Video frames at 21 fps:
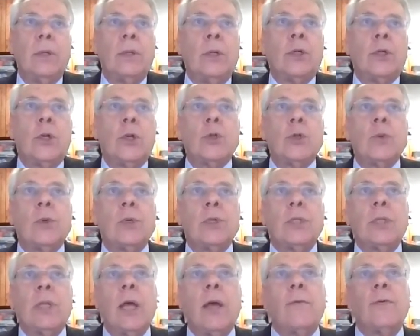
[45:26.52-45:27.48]
The church
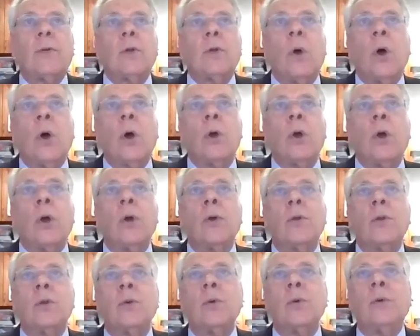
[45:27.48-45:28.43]
was left on
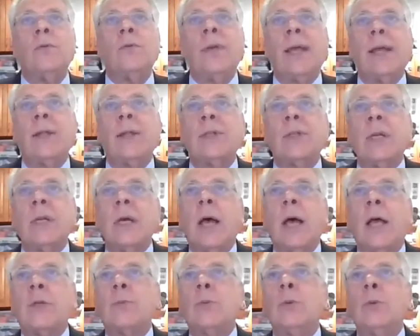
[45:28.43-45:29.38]
earth to advance the
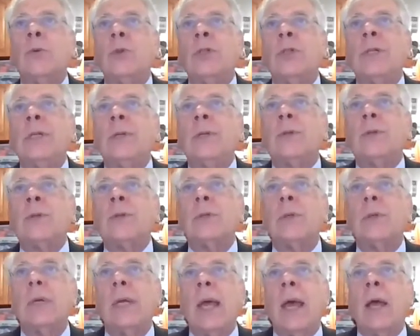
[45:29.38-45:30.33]
gospel of
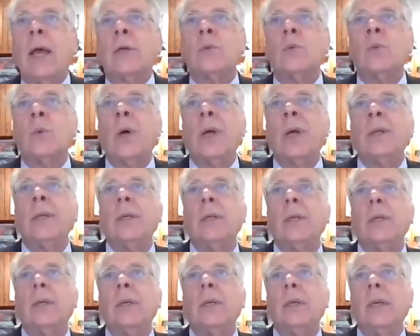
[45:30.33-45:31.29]
Jesus, Acts 1.
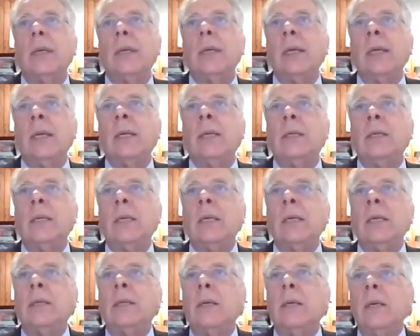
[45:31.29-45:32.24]

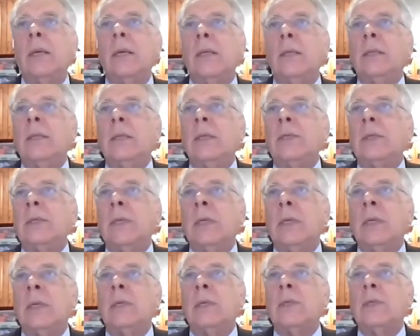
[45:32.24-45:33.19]
Indeed, this
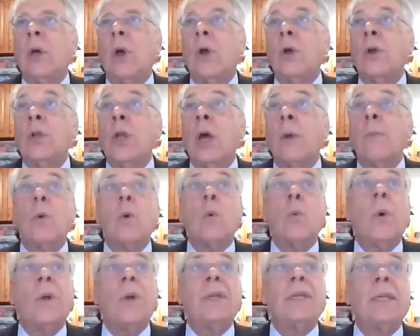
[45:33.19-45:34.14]
is our number
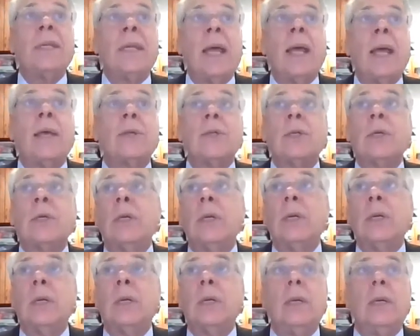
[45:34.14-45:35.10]
one task
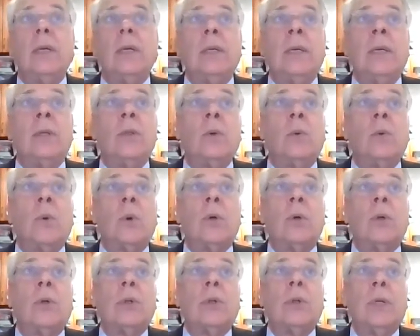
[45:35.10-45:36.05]
in the
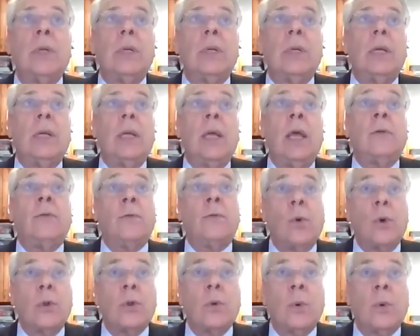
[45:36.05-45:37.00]
world and
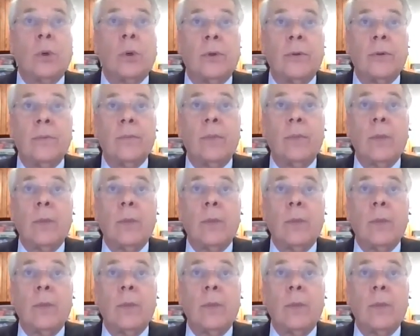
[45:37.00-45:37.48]
for the world.